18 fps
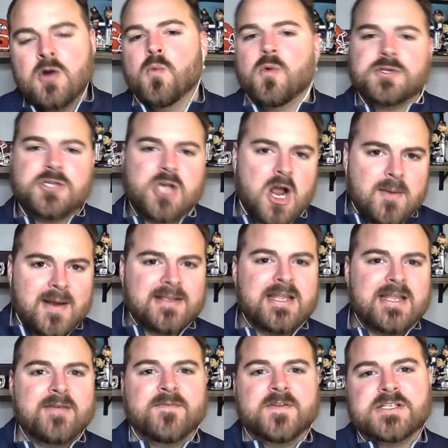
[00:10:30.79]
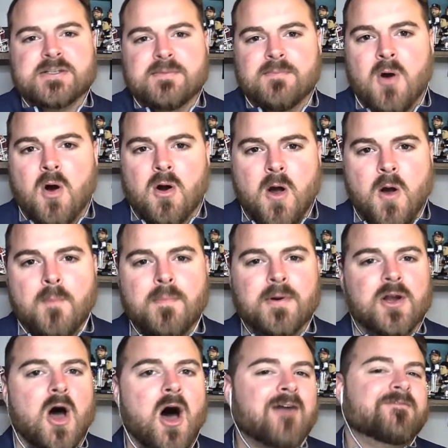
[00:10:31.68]
We'll talk about defense tomorrow,
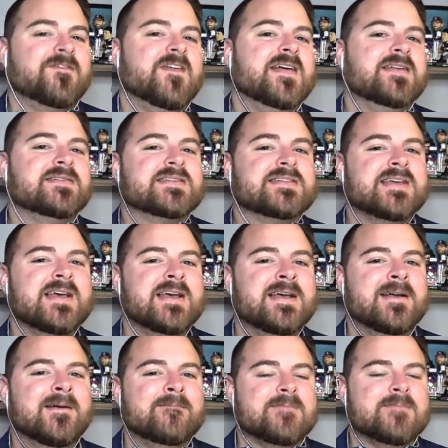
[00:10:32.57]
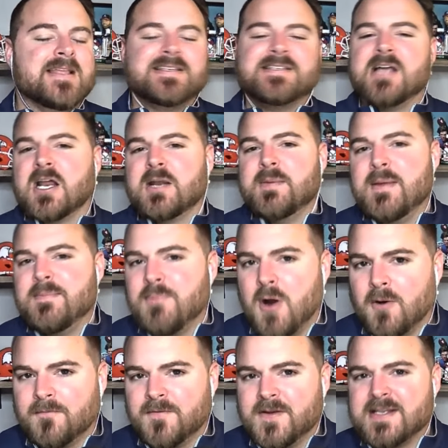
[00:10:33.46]
but offense, it's not going to be
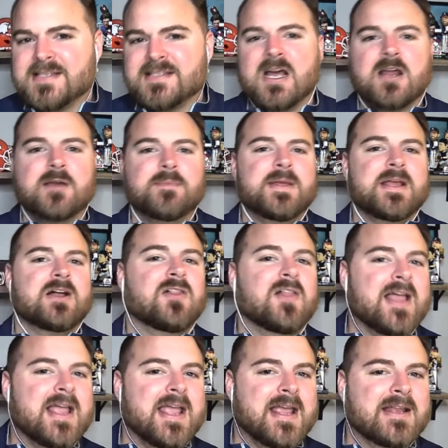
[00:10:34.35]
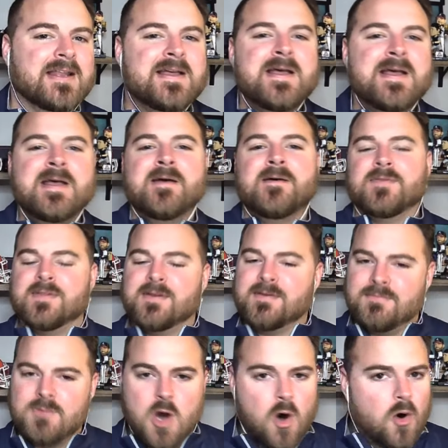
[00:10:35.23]
perfect. It's not going to be clean.
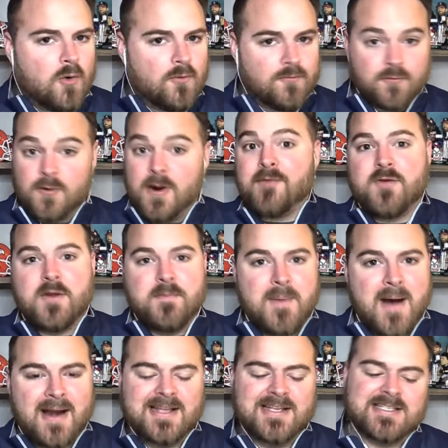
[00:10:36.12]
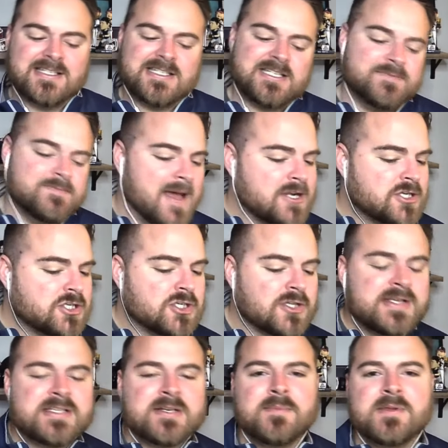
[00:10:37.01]
The goal for everybody,
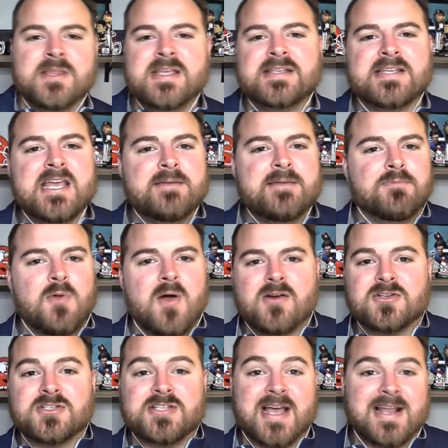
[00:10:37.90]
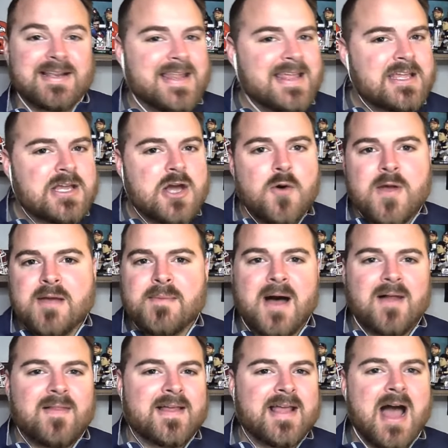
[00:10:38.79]
especially some of these key players like Nico
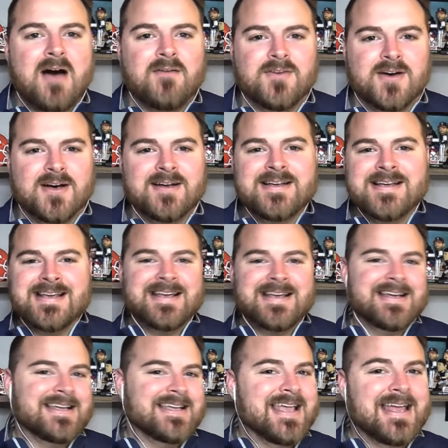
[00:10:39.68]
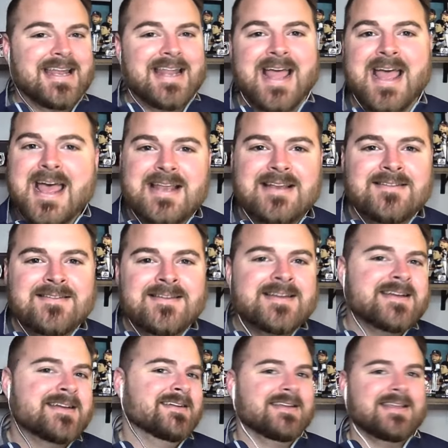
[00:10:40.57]
Iamaleava, get in,
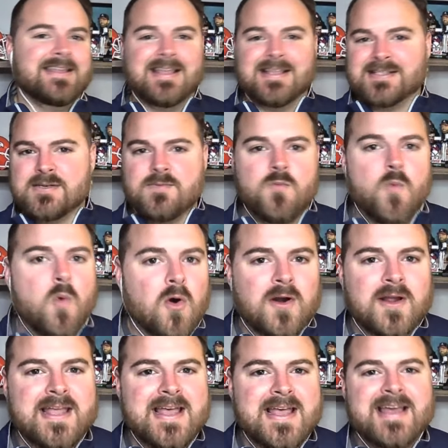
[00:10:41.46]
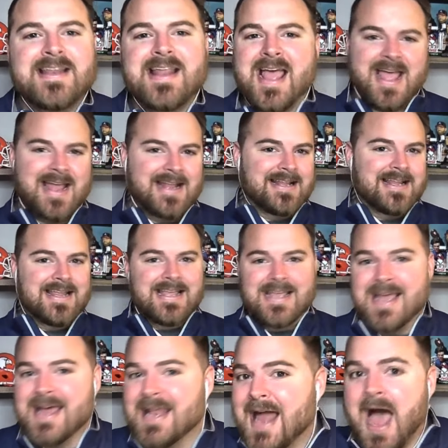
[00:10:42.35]
get some work in, and
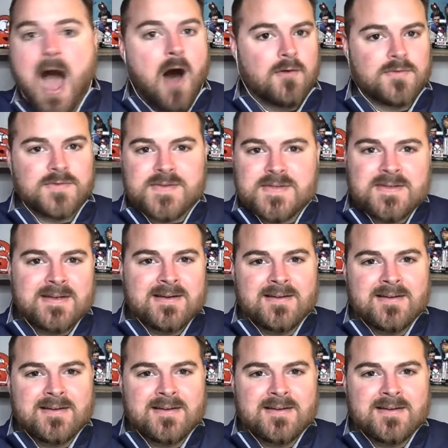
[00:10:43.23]
get out.